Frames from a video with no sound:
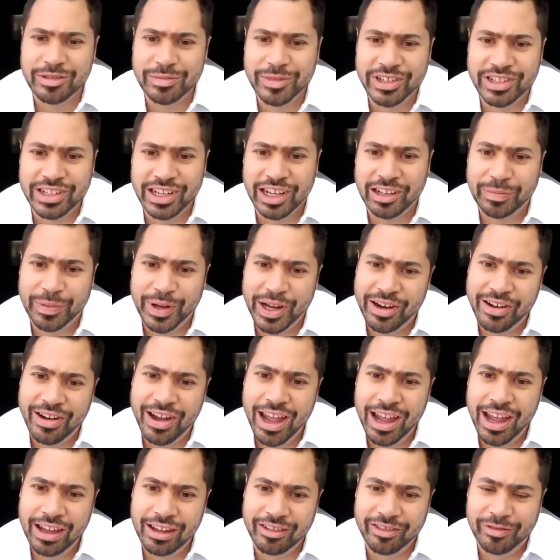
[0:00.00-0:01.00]
Michel
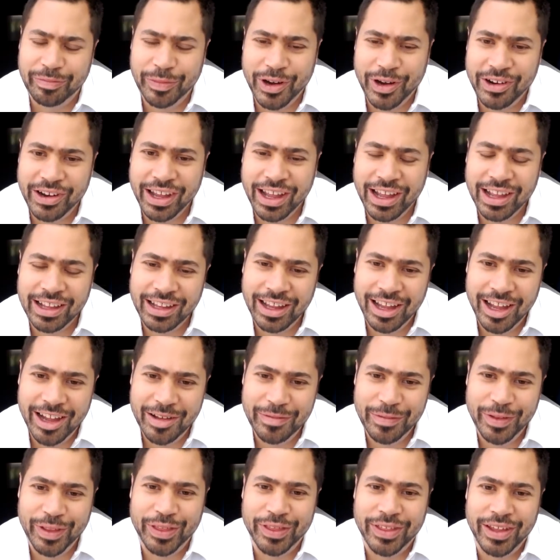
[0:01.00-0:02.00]
Pairet of Boehringer
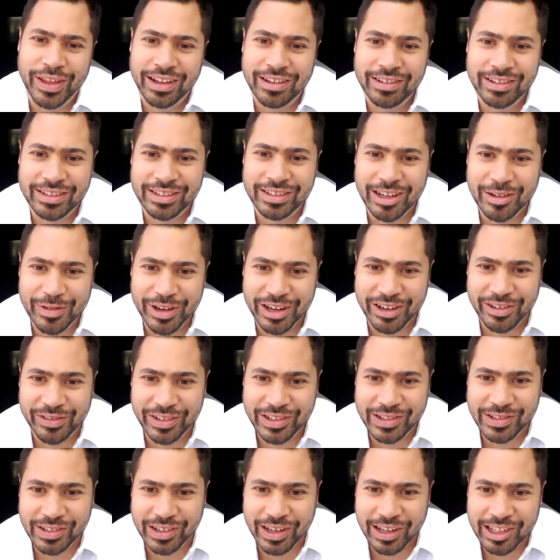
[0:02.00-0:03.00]
Ingelheim, thank you so much for
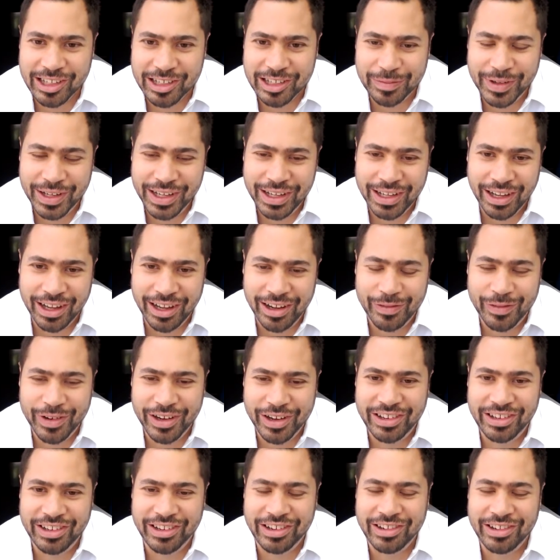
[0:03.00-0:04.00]
talking to me. I
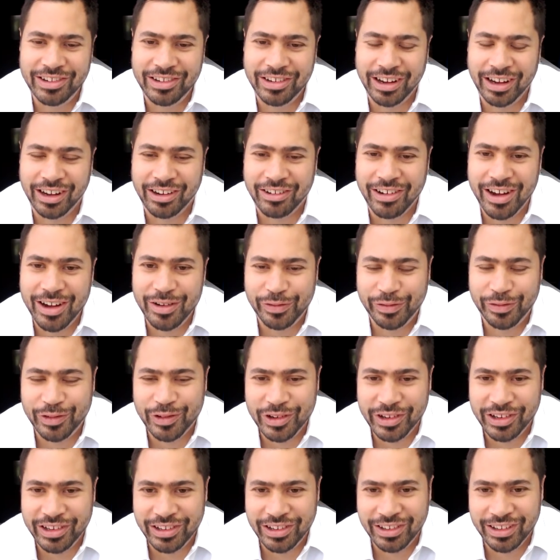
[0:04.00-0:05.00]
wish you great
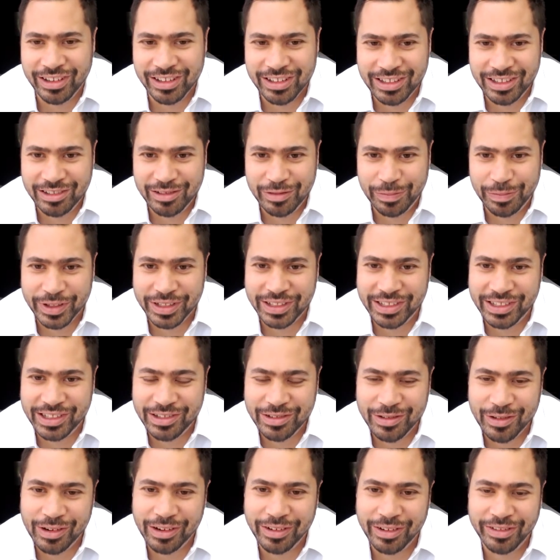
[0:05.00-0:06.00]
fortune as you
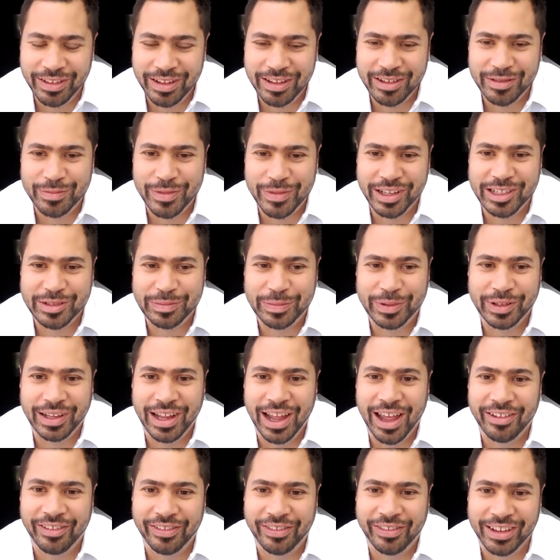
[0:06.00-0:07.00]
pursue all of these multiple
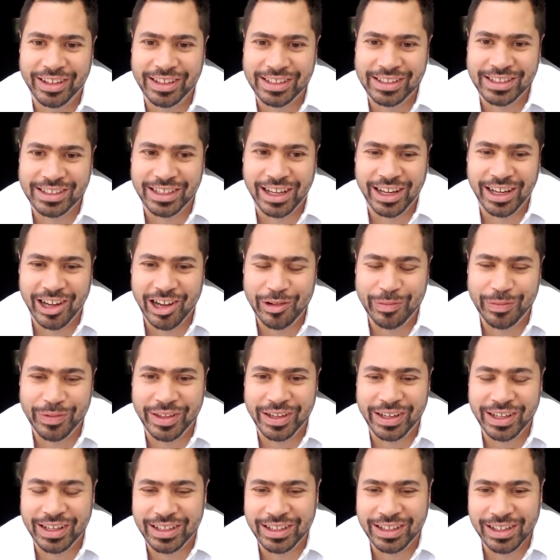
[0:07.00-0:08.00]
efforts, and I hope
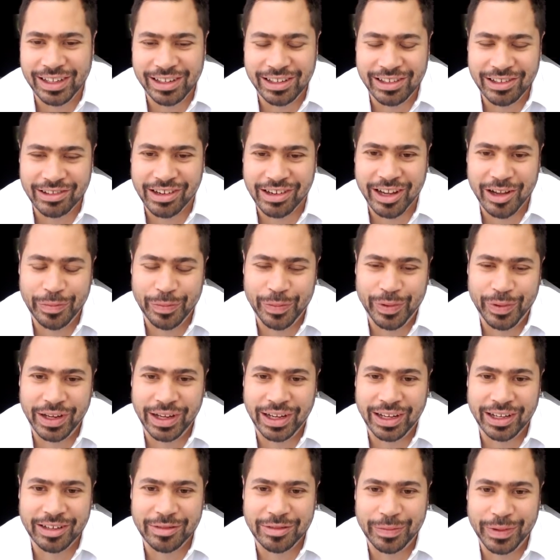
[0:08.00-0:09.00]
that indeed your
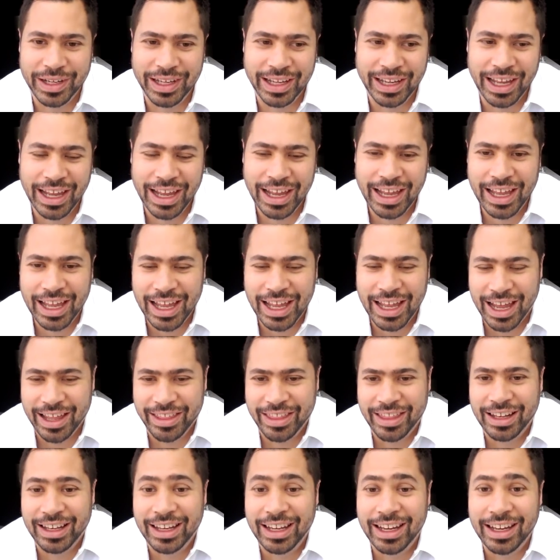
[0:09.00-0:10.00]
company can be at
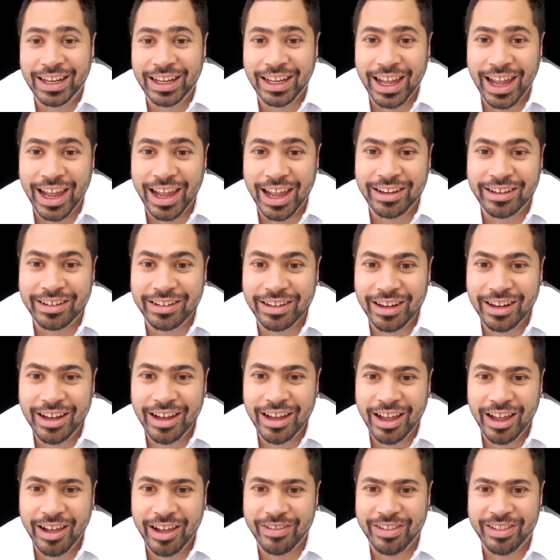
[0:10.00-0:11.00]
the leading edge
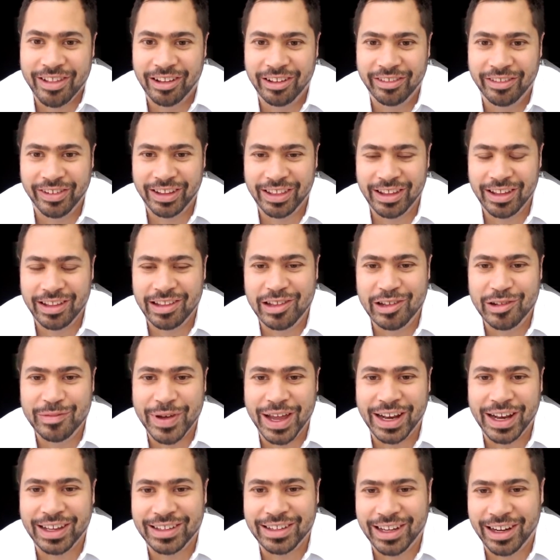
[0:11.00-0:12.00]
of solving this
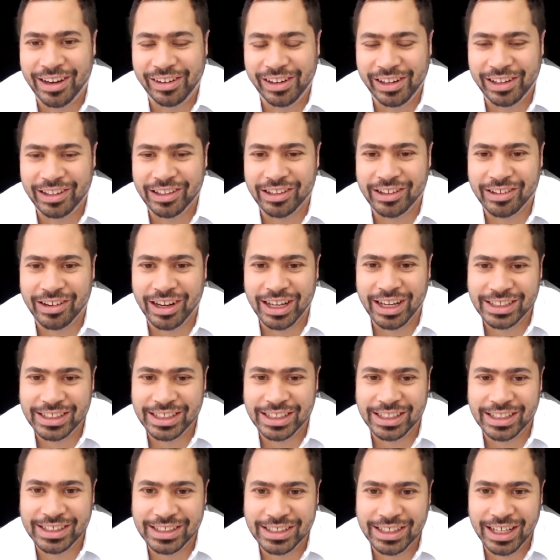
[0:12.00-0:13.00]
humanitarian
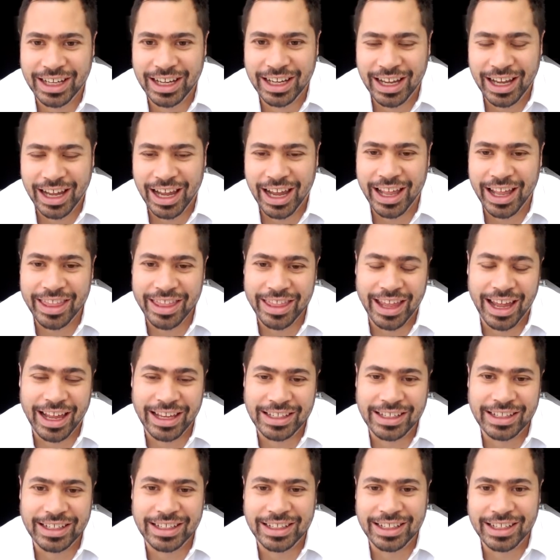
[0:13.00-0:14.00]
crisis, and
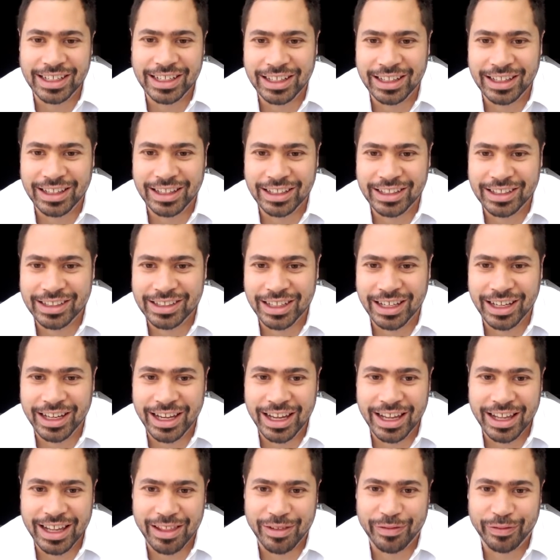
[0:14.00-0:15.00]
that indeed that
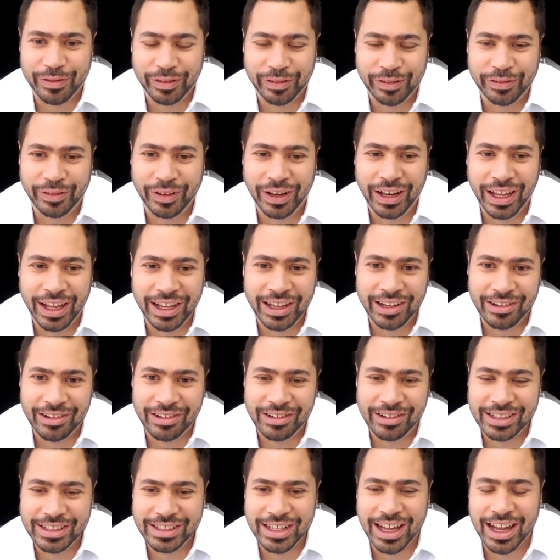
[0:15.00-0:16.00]
it's fulfilling
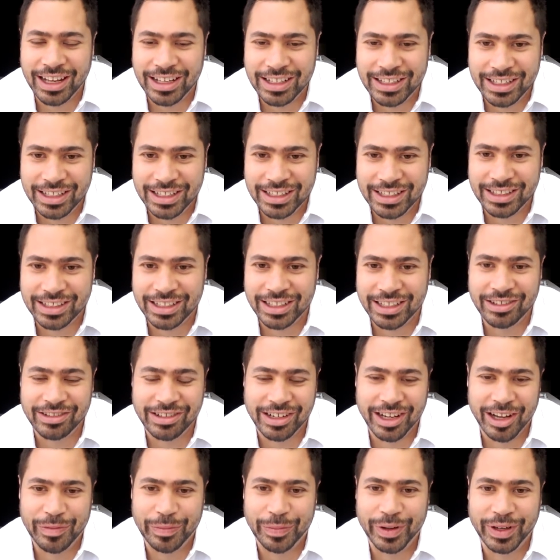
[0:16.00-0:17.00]
your scientists and your
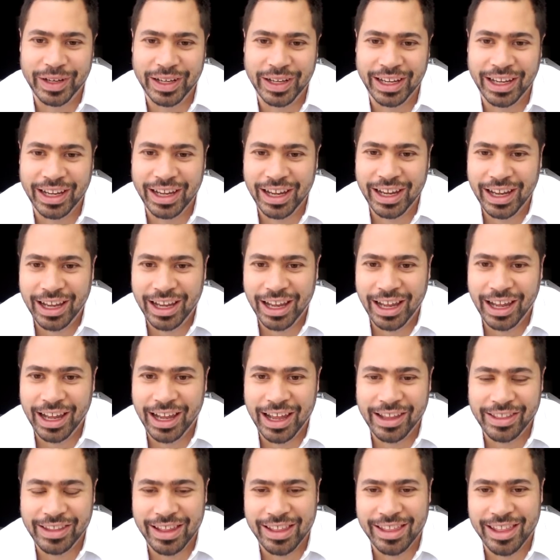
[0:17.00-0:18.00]
company
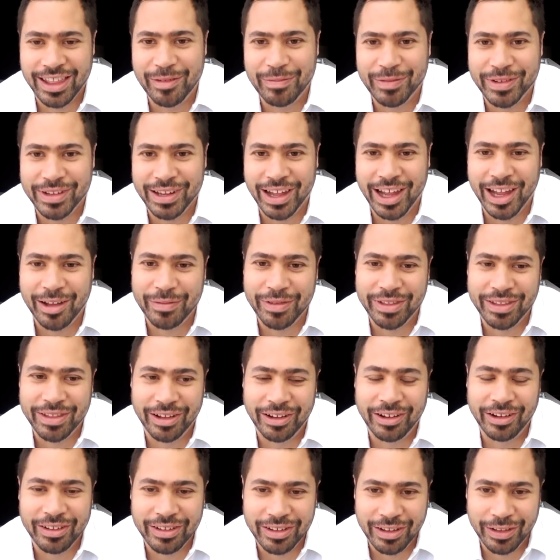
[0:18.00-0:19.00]
at the same time.
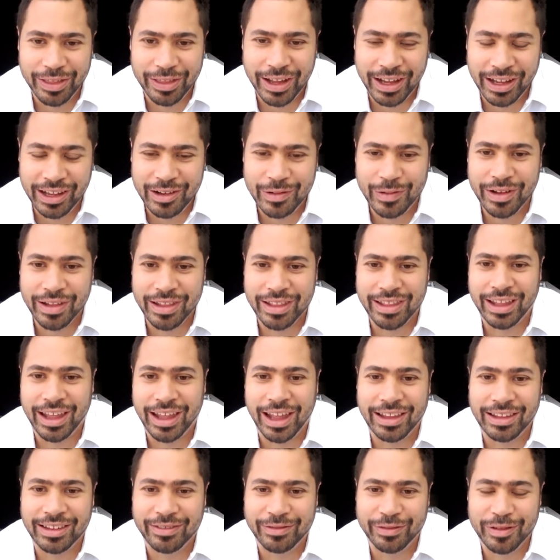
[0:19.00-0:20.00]
So thank you once
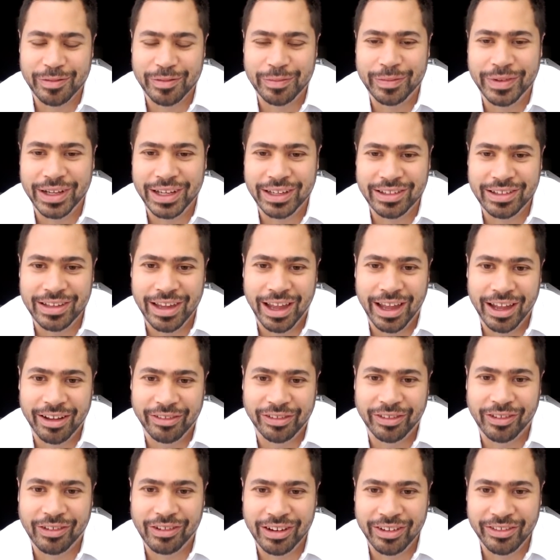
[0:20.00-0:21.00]
again from me
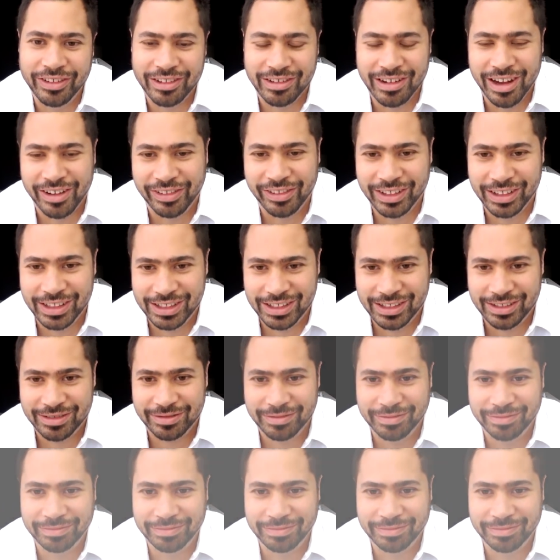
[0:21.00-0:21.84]
for all of your efforts.